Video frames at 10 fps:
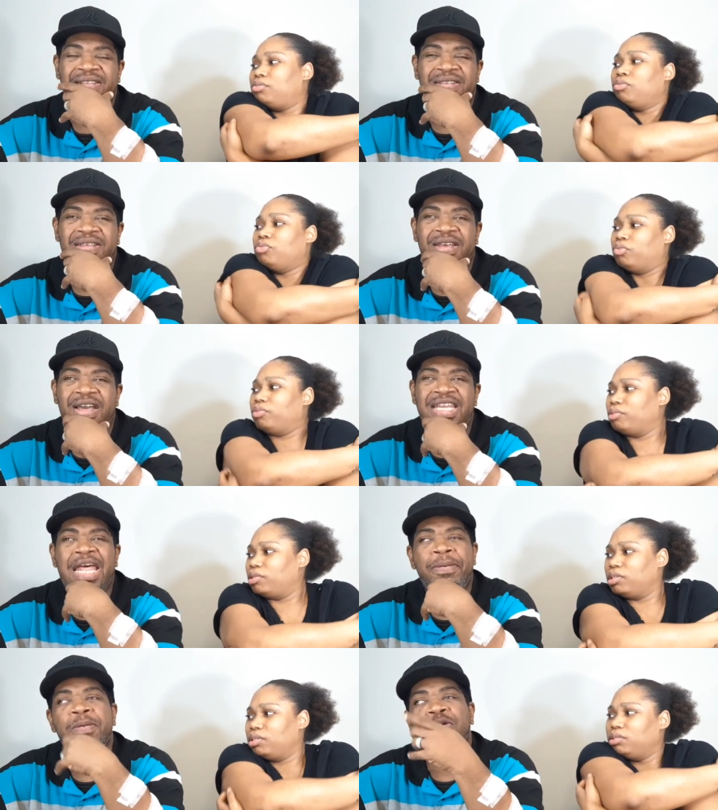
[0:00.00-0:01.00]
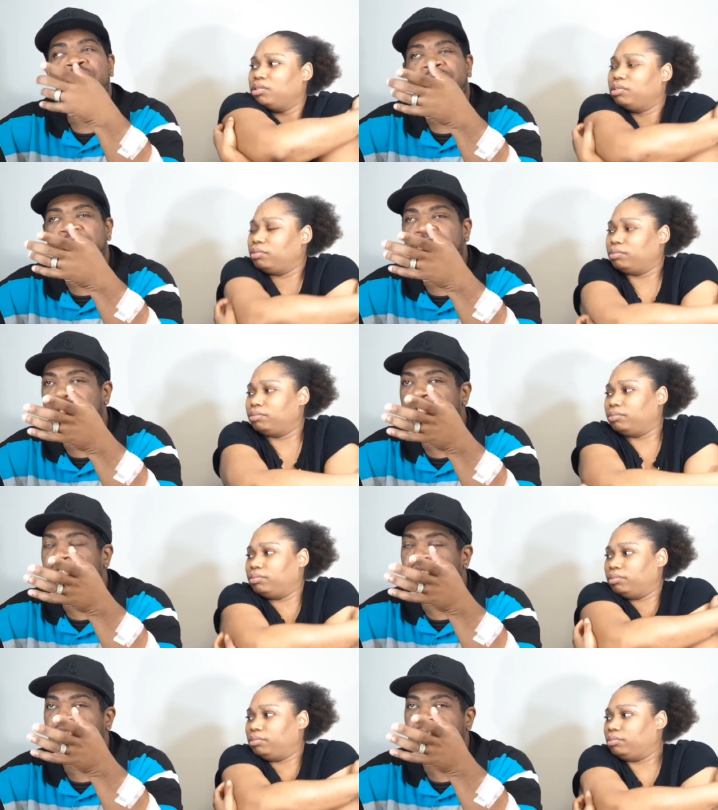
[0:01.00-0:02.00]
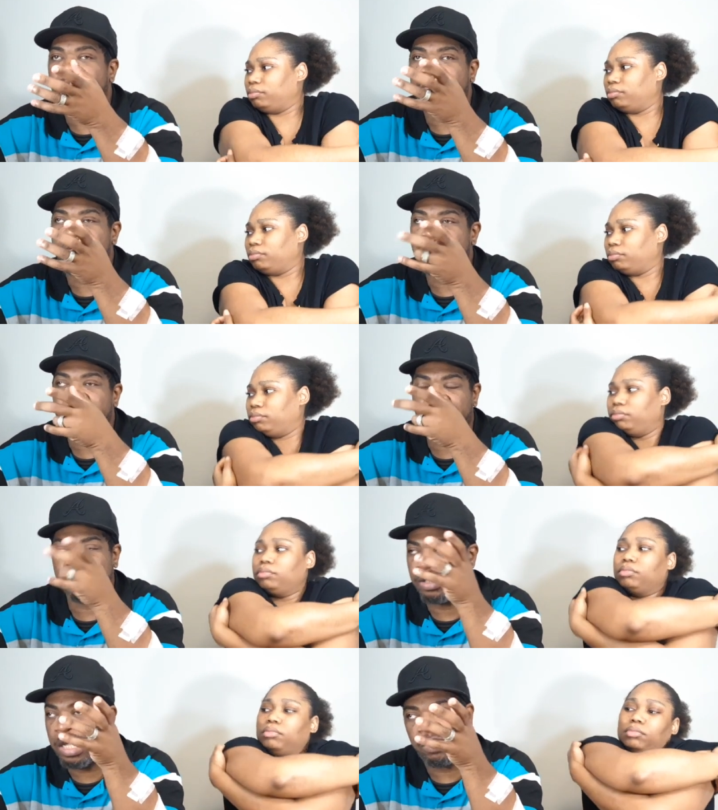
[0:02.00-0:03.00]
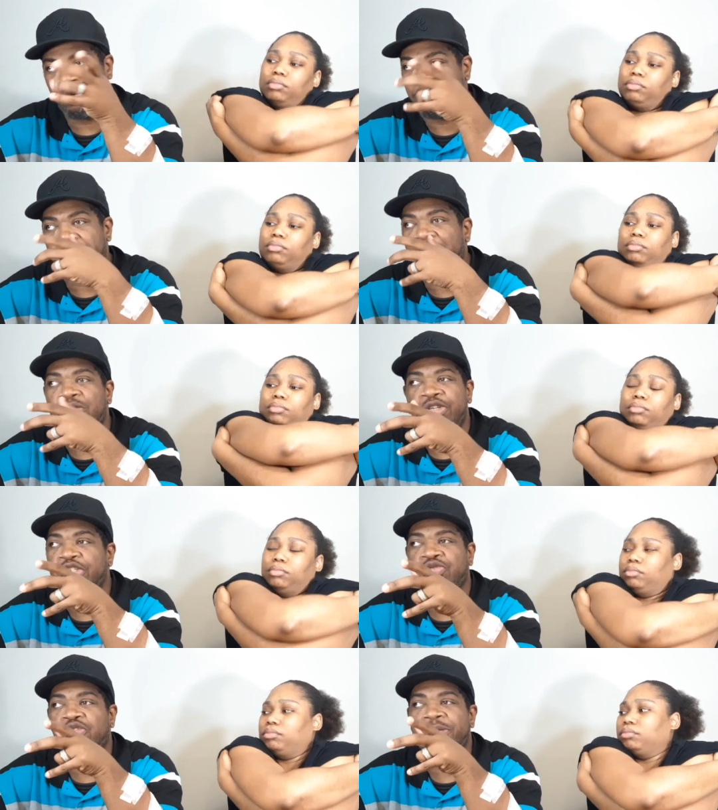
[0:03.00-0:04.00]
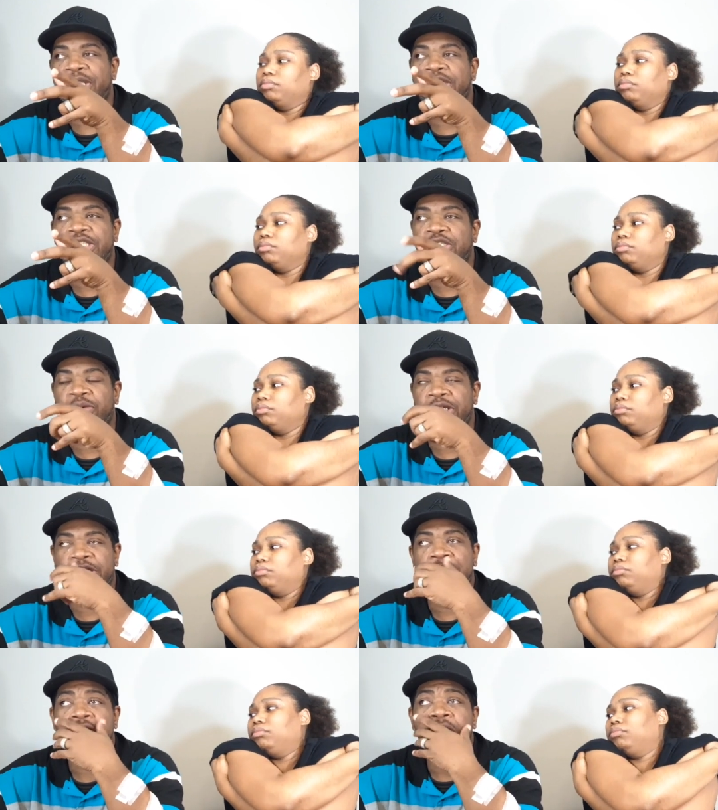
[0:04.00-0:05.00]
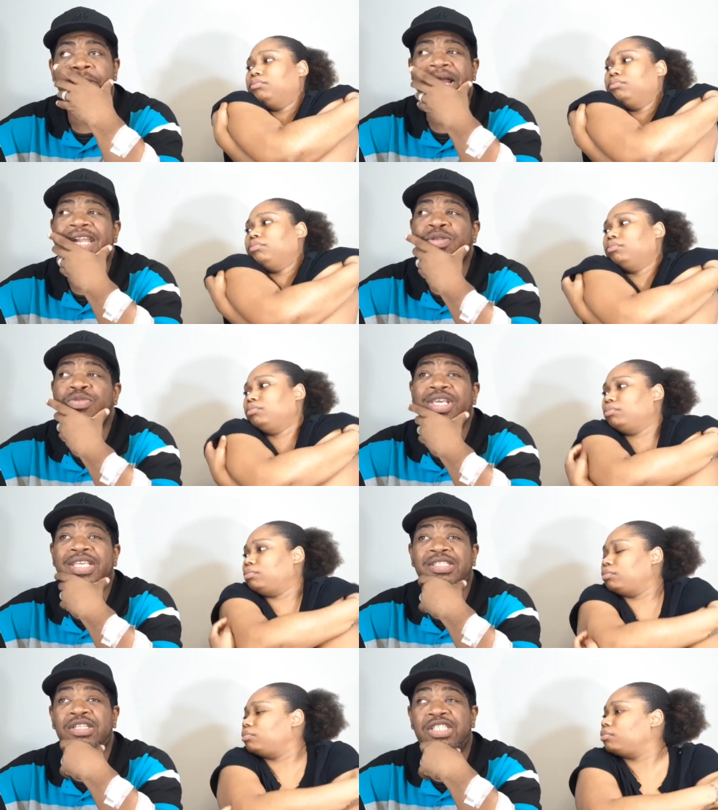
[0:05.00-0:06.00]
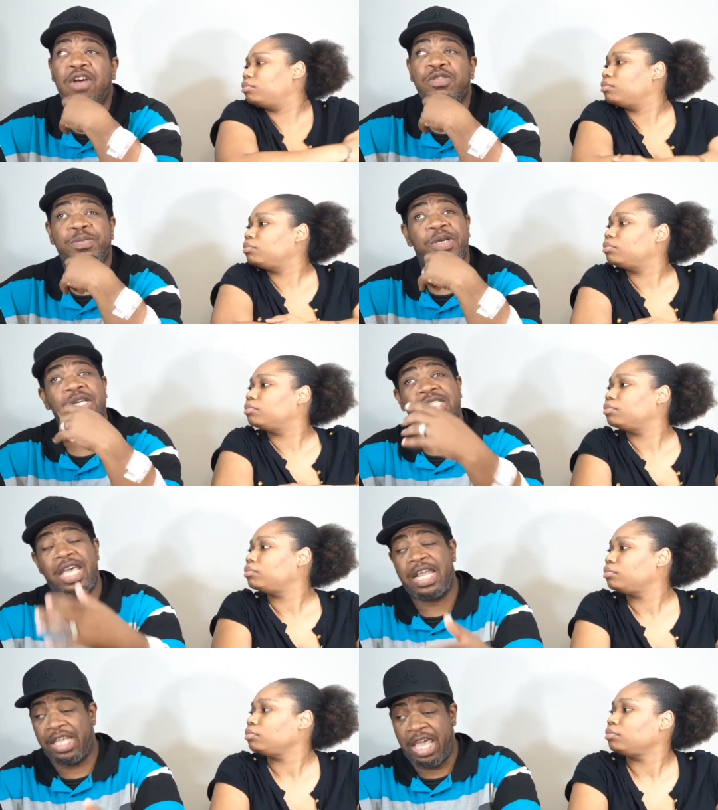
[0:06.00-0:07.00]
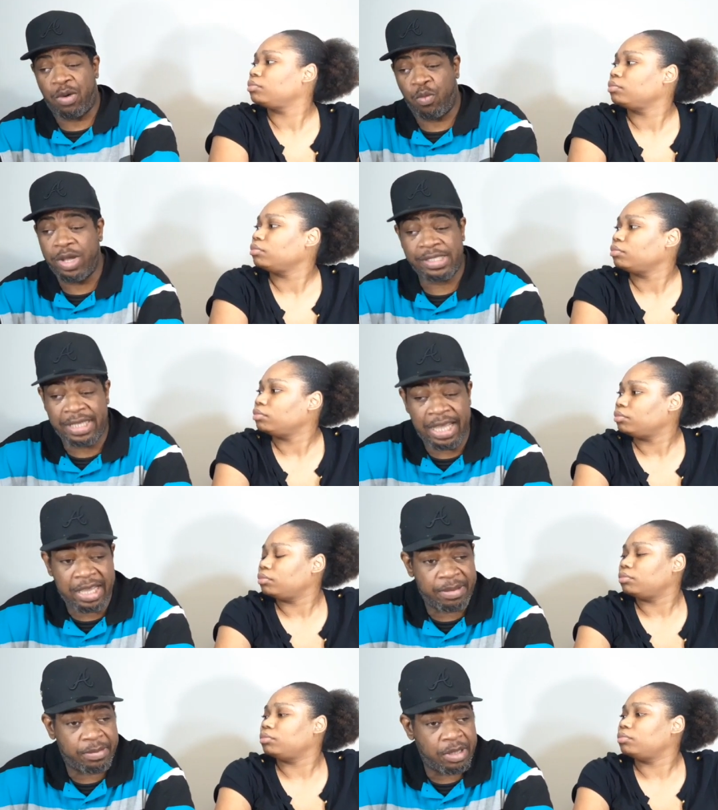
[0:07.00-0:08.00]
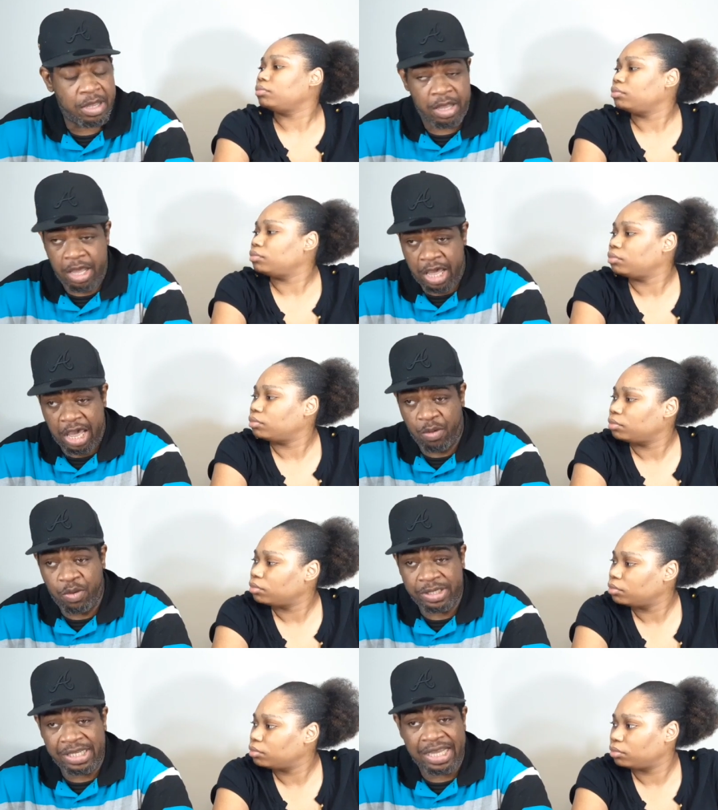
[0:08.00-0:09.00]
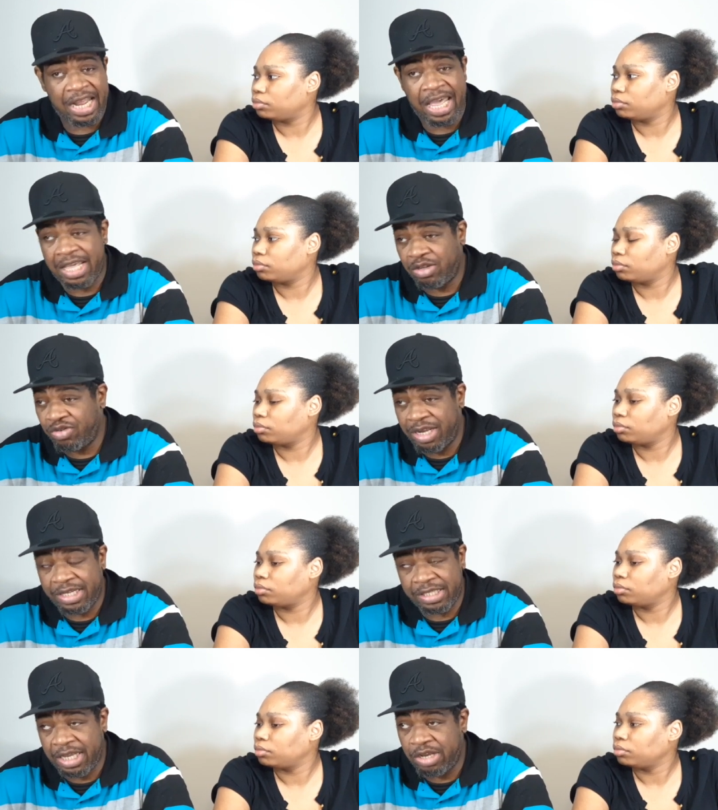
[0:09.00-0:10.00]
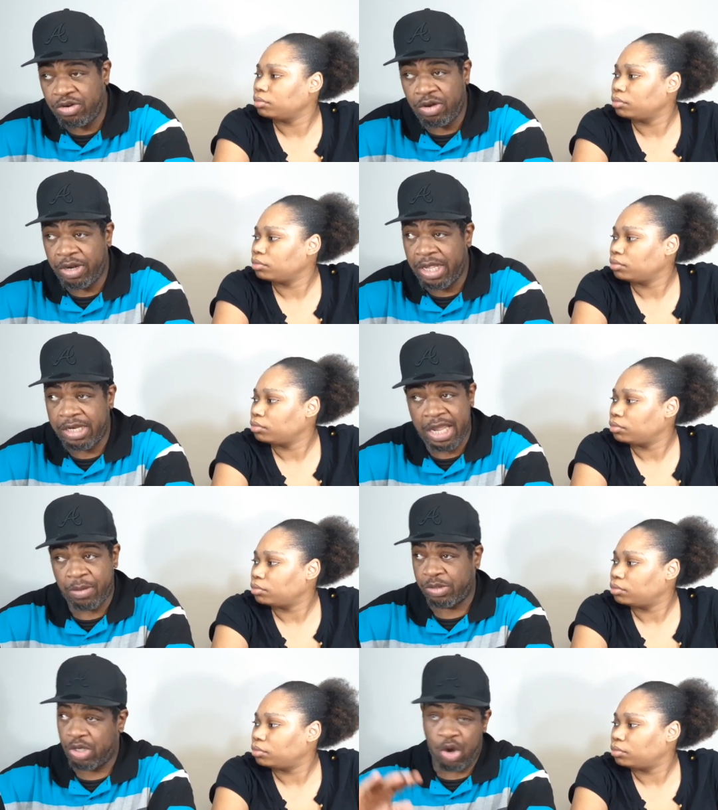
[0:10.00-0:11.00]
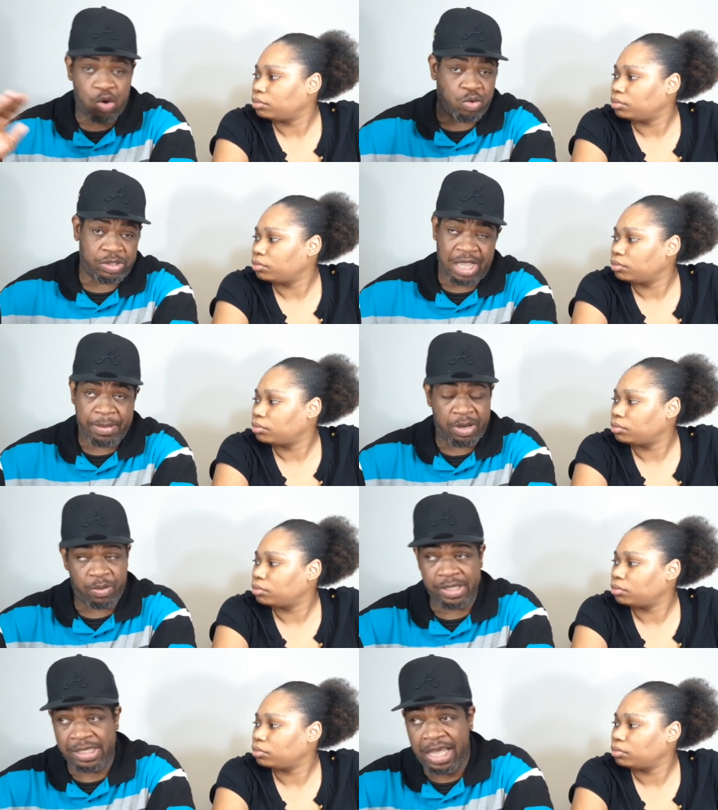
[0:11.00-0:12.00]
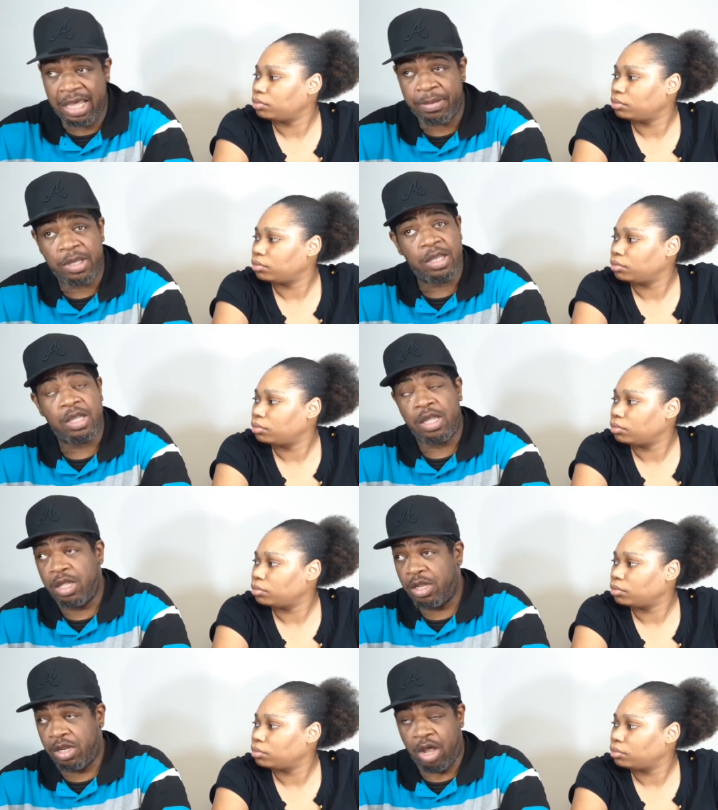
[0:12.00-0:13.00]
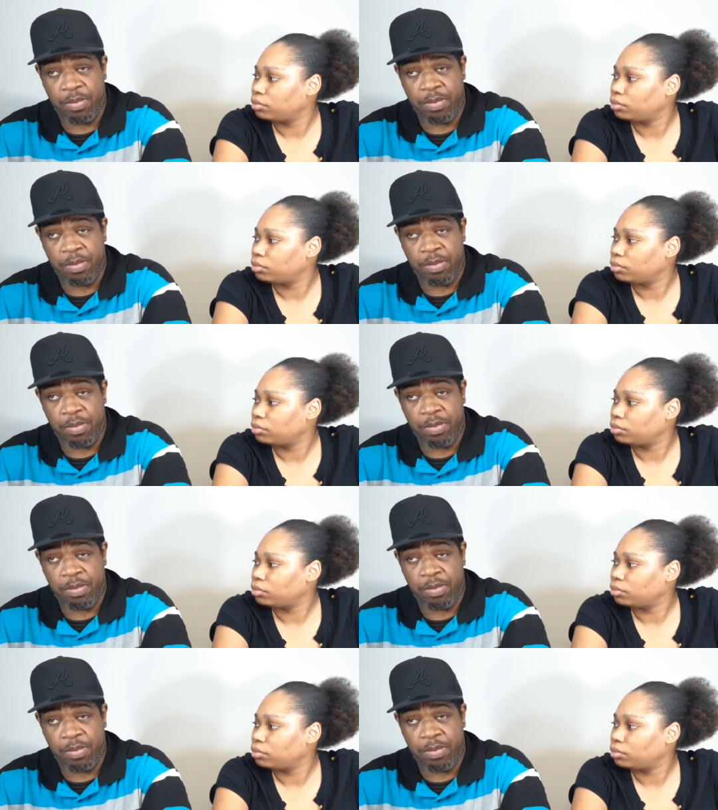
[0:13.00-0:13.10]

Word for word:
Speaker 1: Who? a lot of people gonna disagree with me on this situation. A lot of women are gonna disagree with me in this situation. But I do think it's a little selfish because at, at one time at one time, I ain't trying to say, you know, that that was an old time, but at one time, a